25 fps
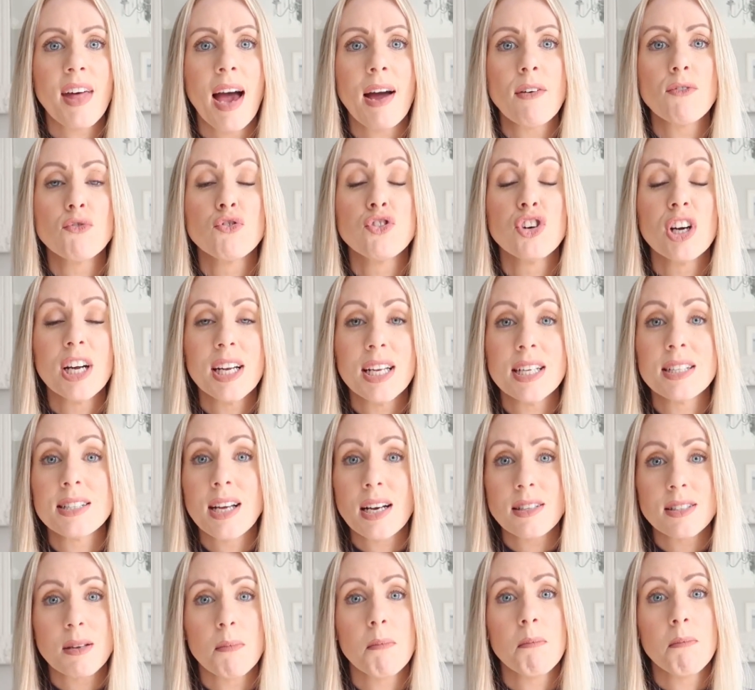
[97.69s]
that really
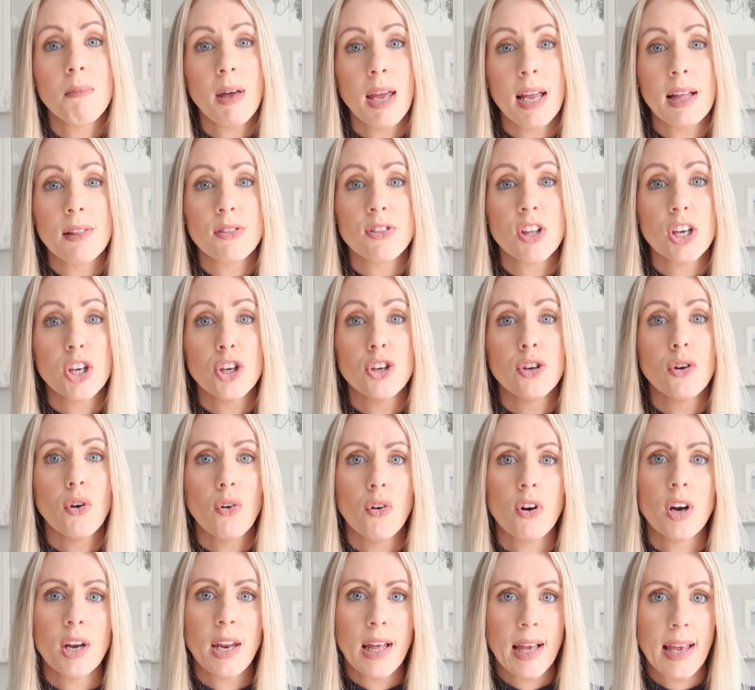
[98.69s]
doesn't mean that
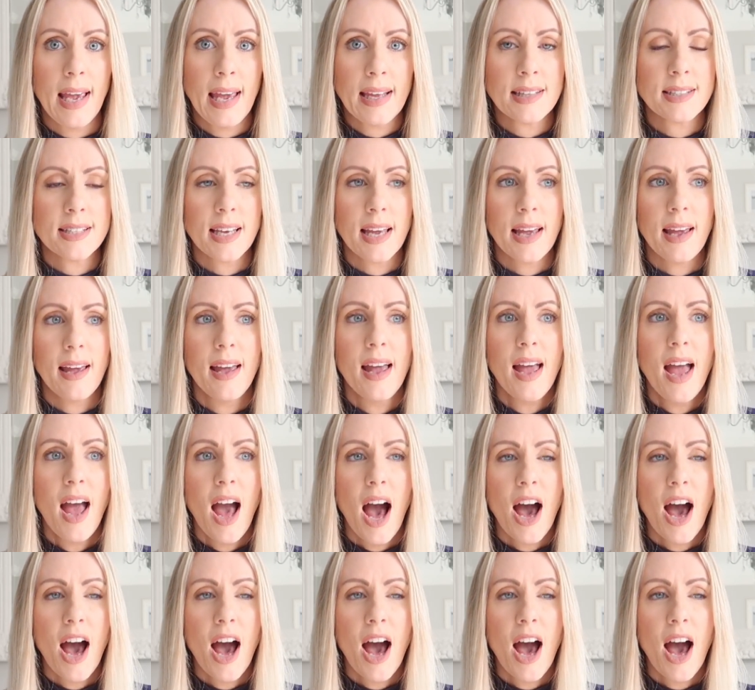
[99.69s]
you're gonna get it.